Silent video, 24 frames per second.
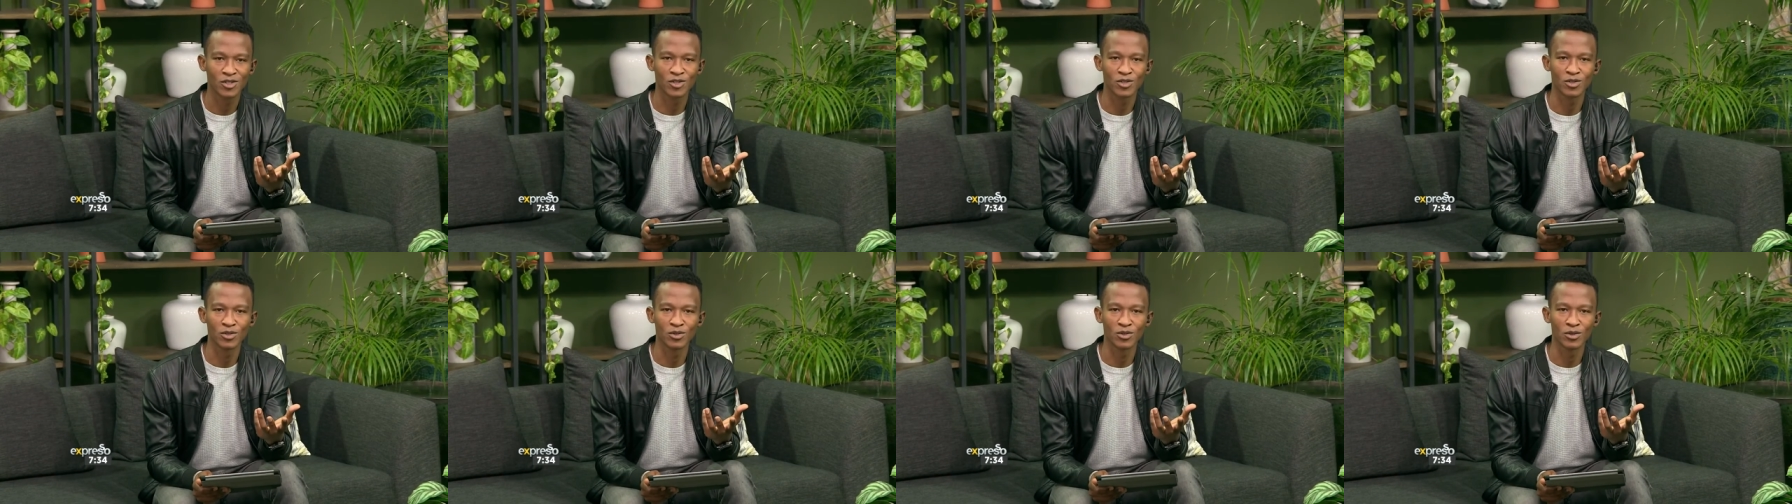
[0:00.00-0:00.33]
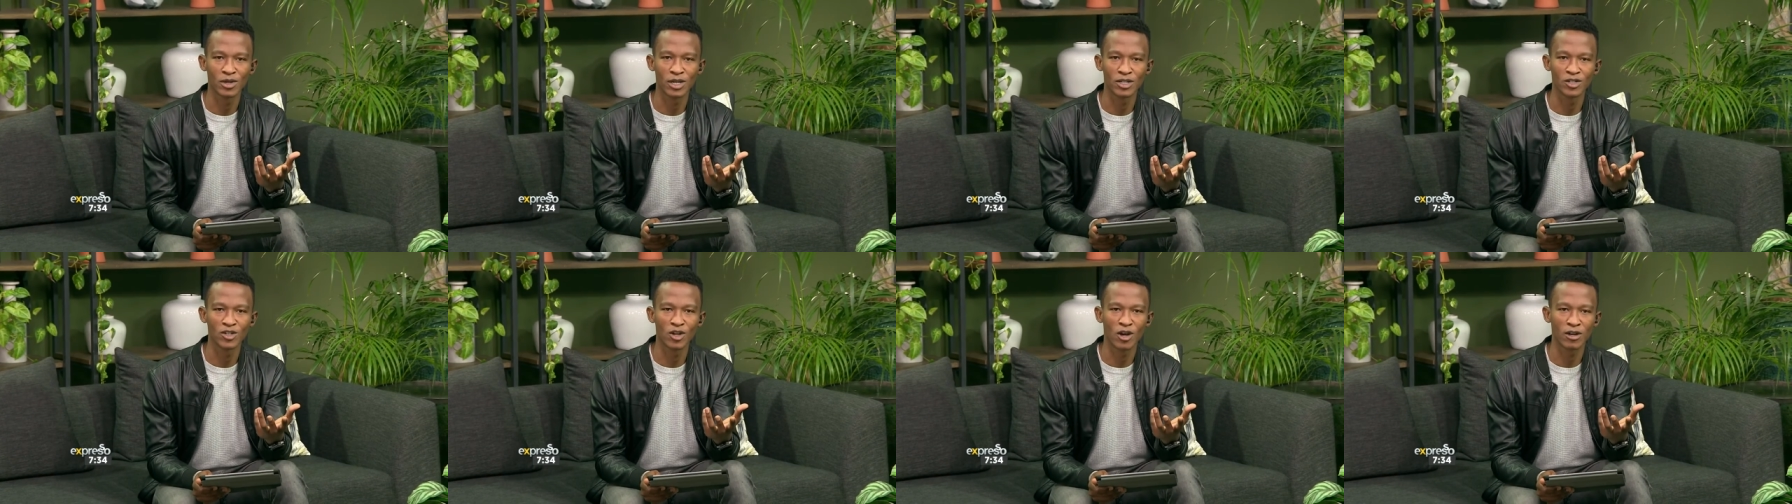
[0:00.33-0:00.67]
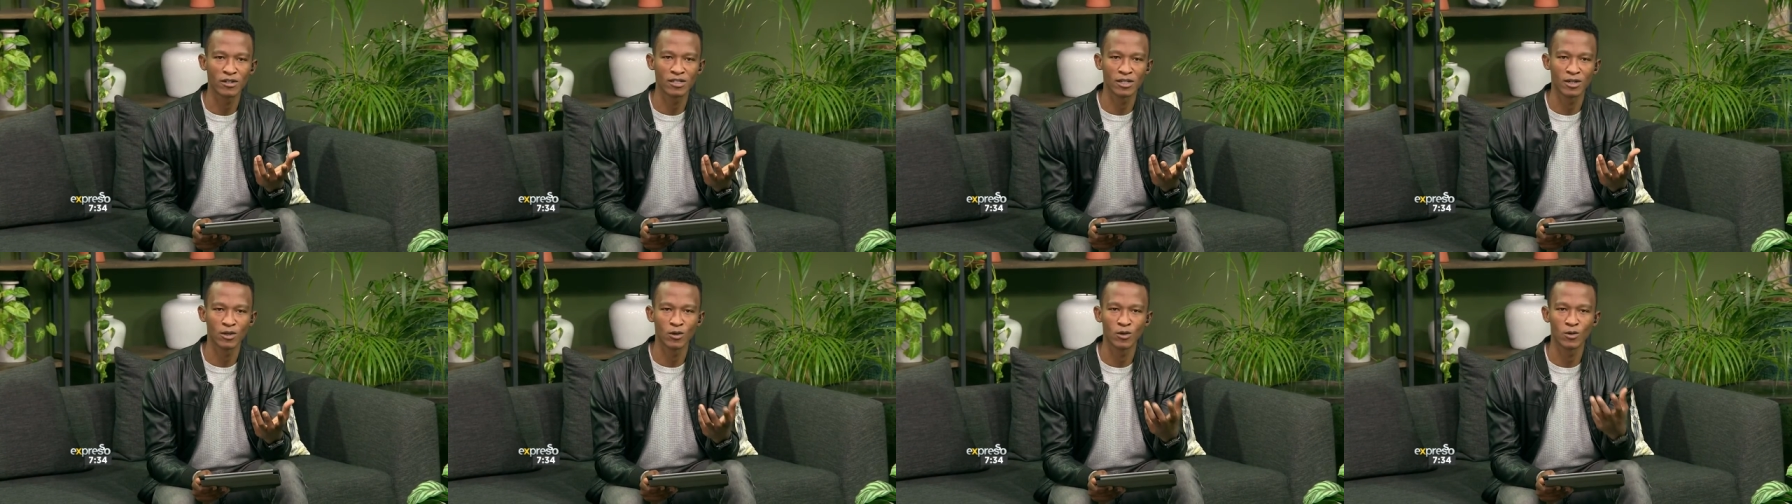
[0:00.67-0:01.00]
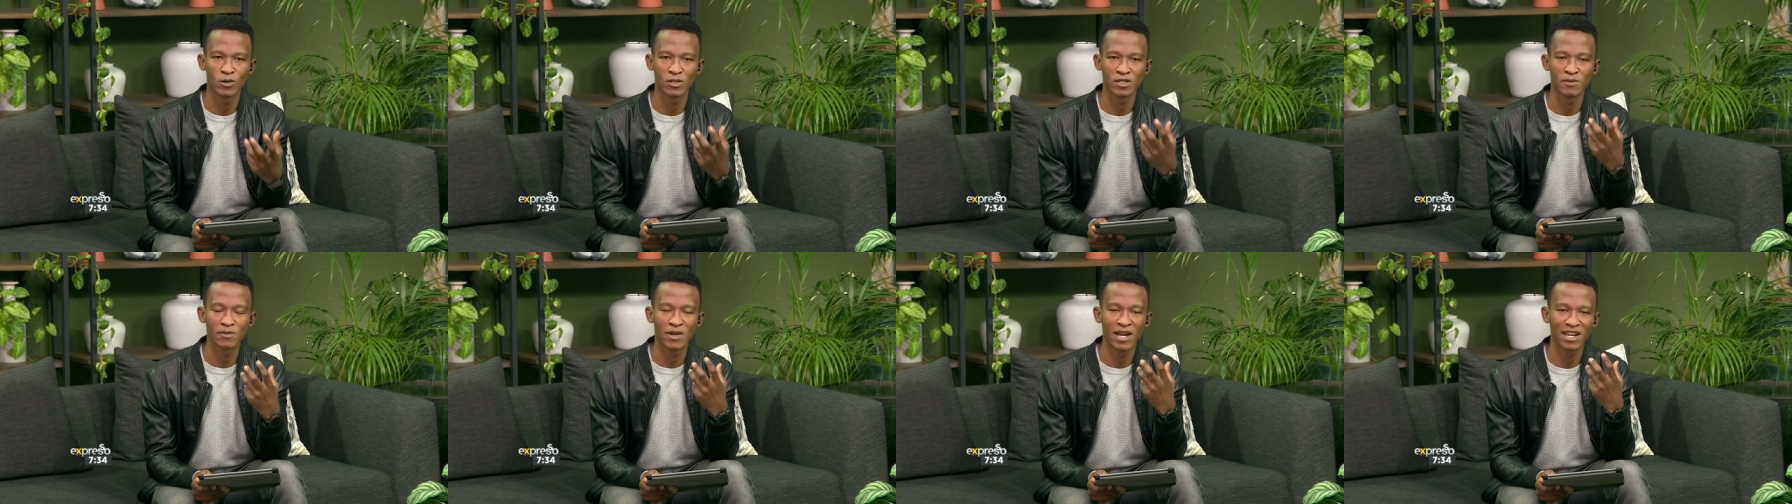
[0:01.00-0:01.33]
to a doctor
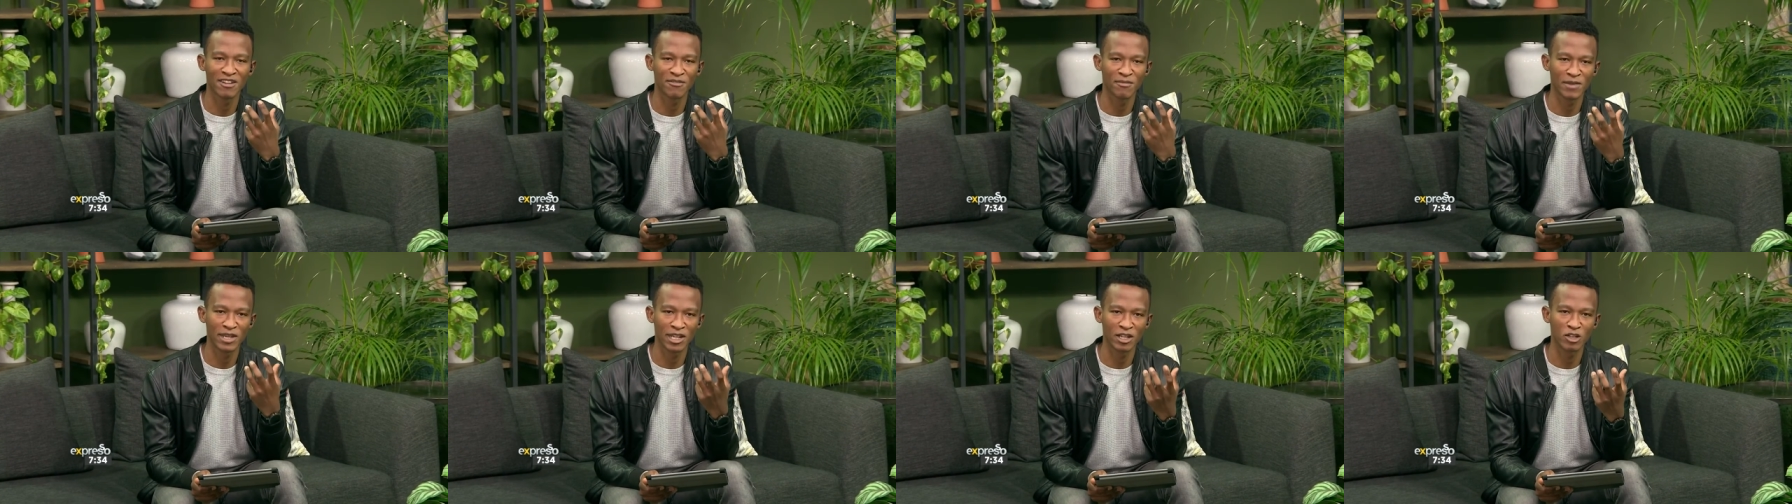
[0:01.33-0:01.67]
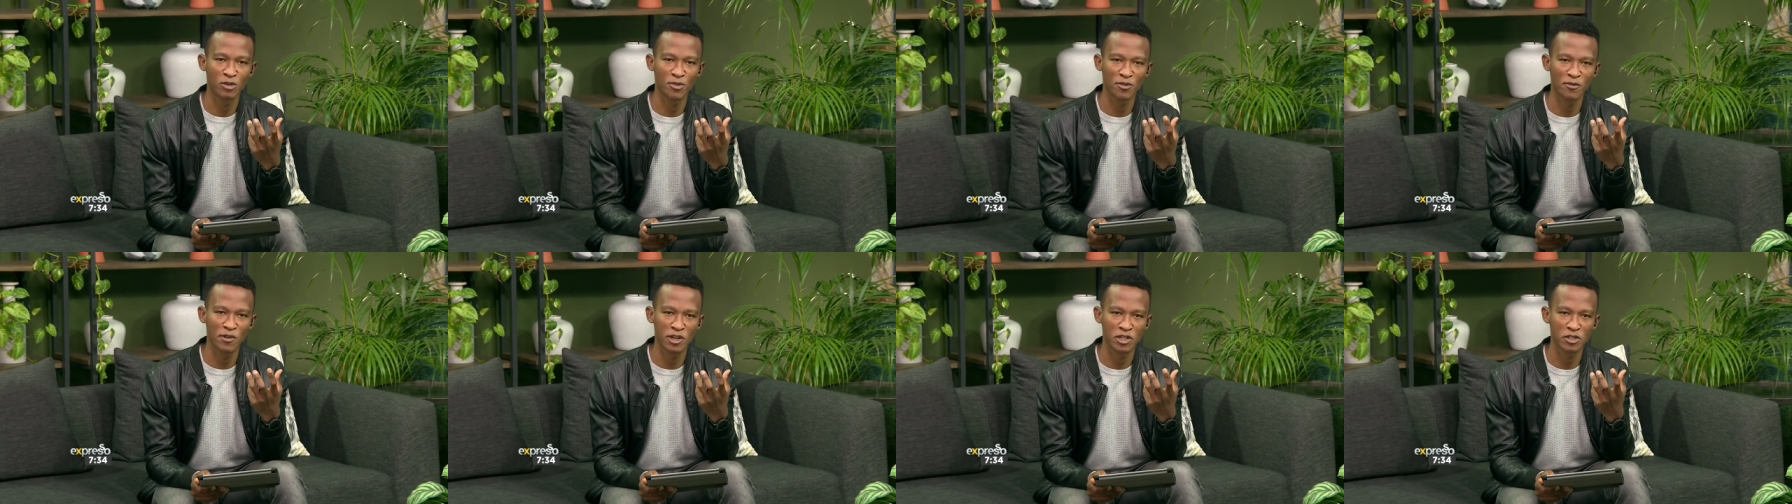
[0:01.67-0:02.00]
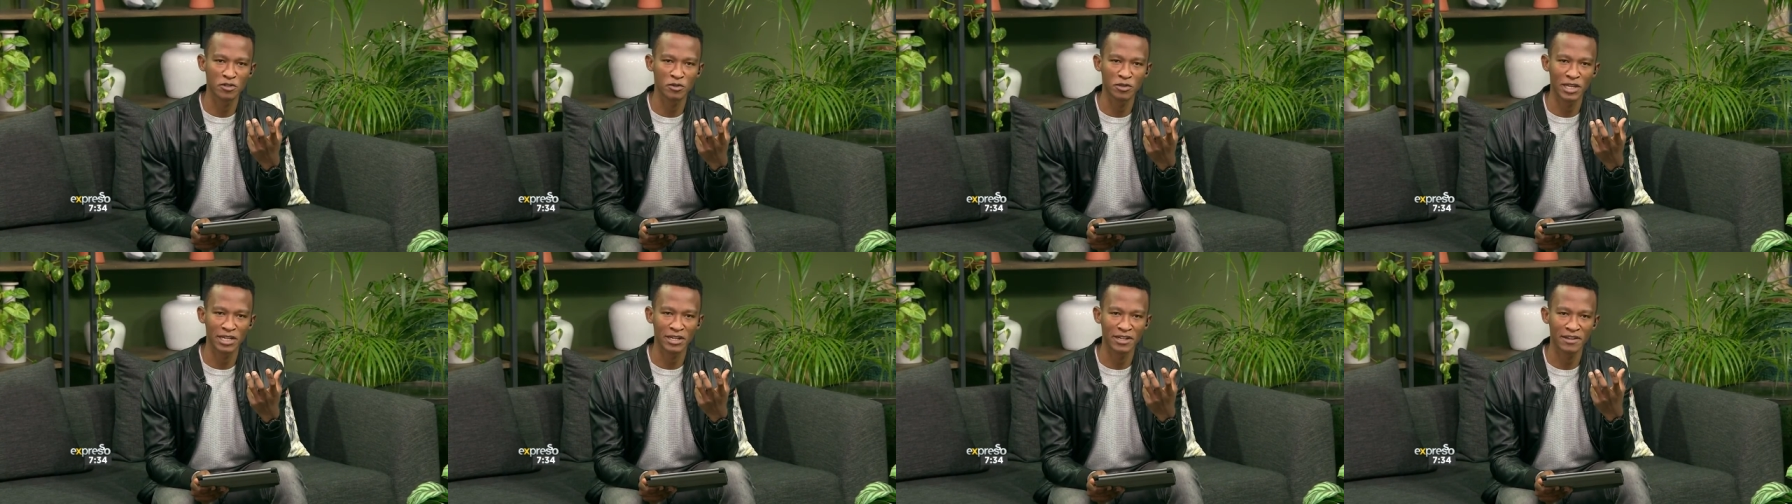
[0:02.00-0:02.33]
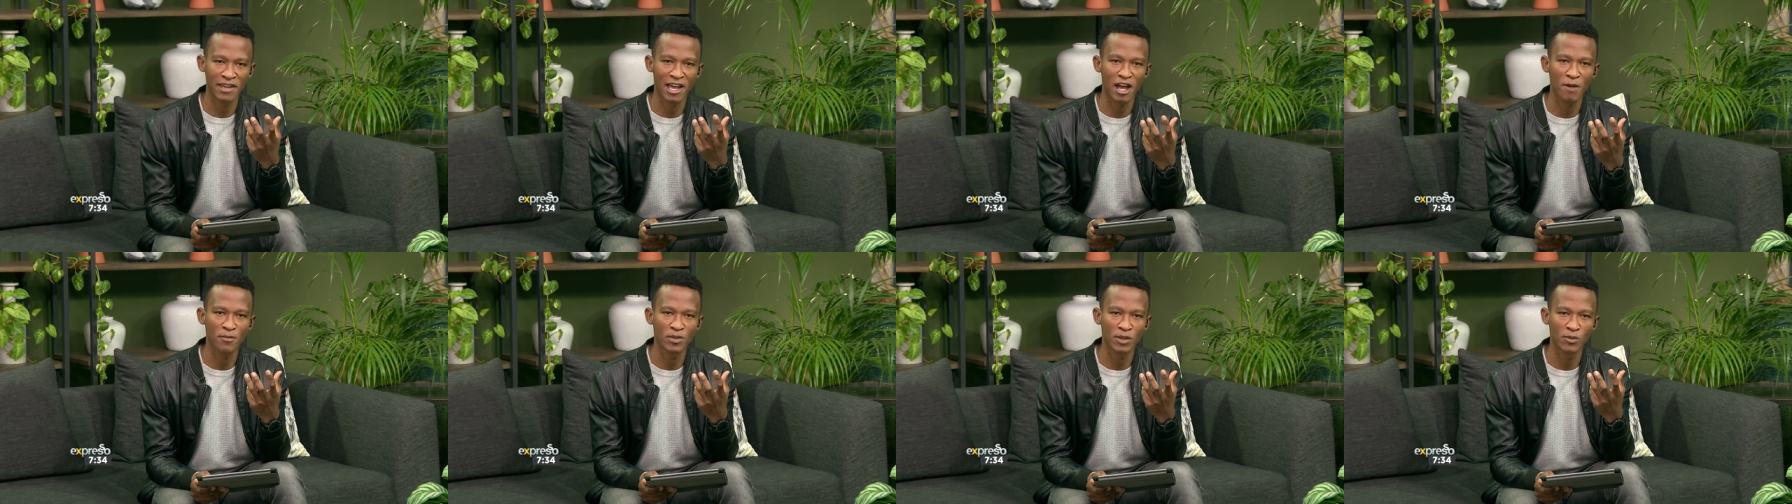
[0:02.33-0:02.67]
or some kind of medical professional that
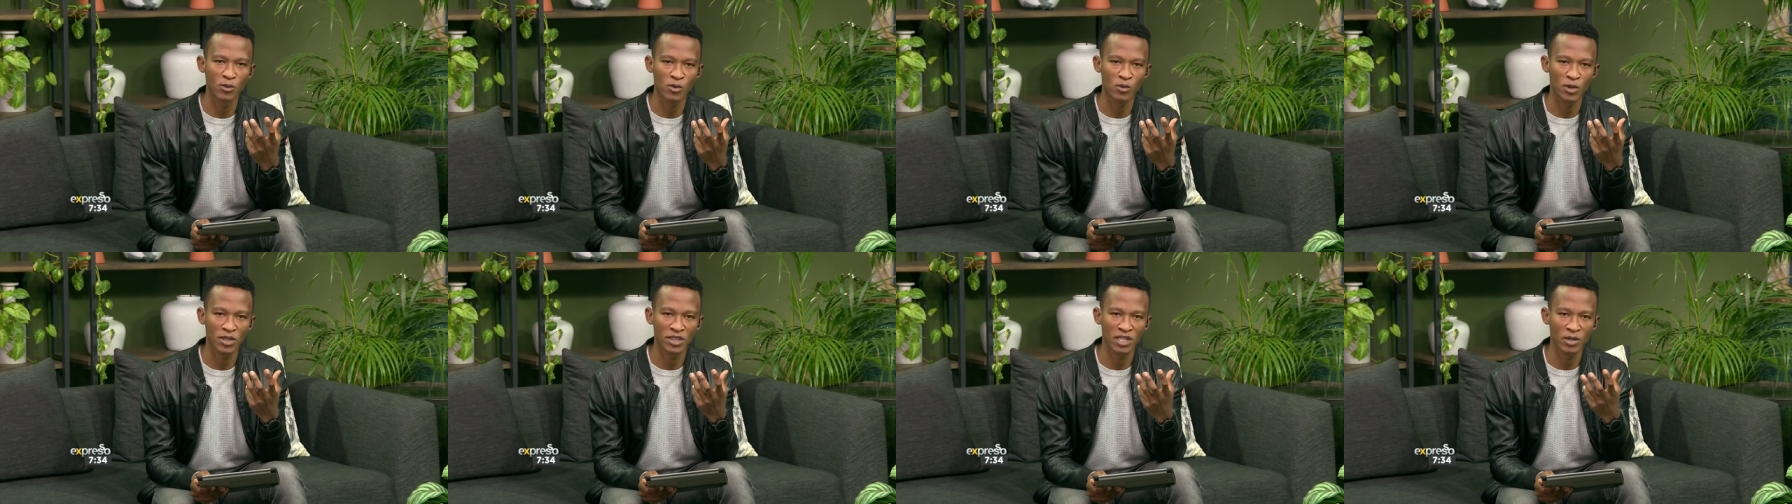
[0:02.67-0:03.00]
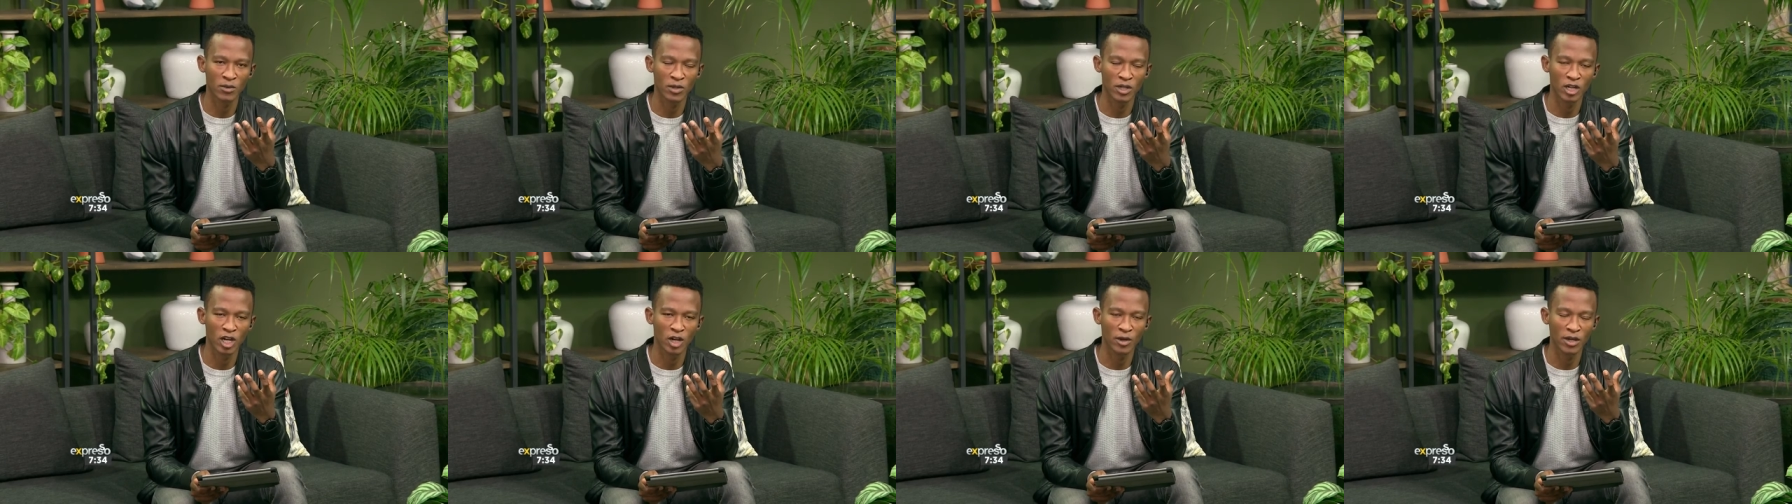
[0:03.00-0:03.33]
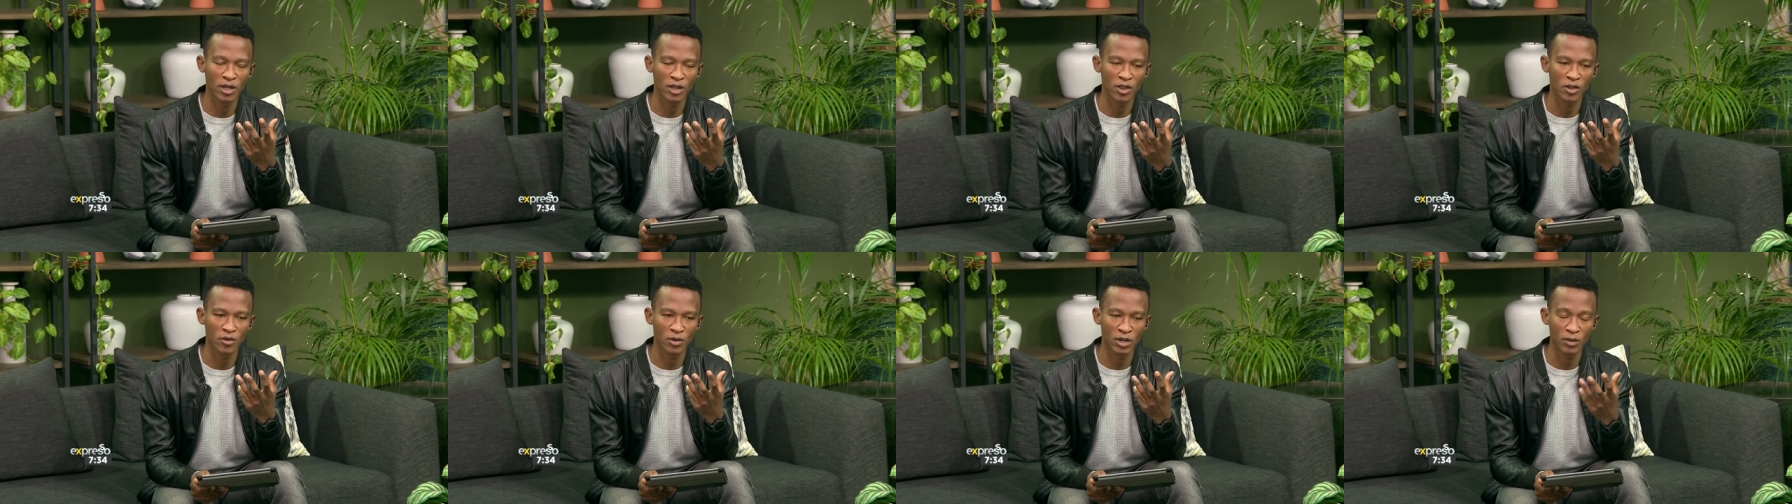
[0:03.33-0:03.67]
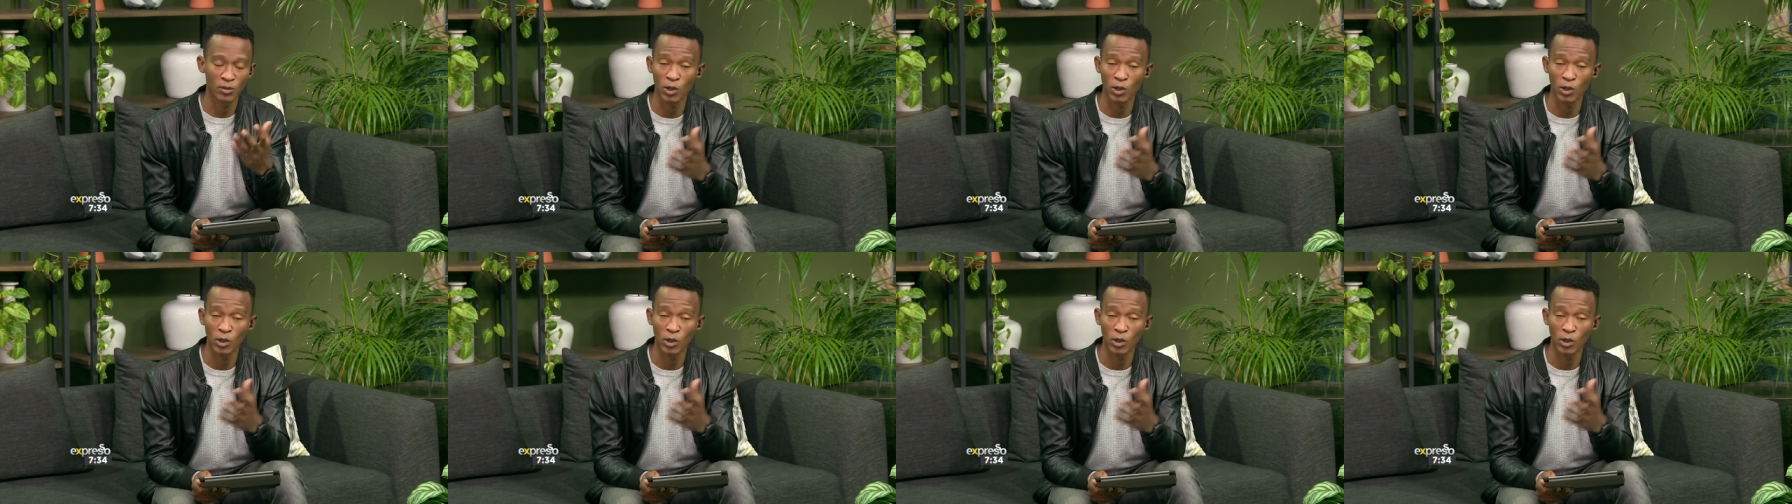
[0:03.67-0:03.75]
could help them with what they were going through.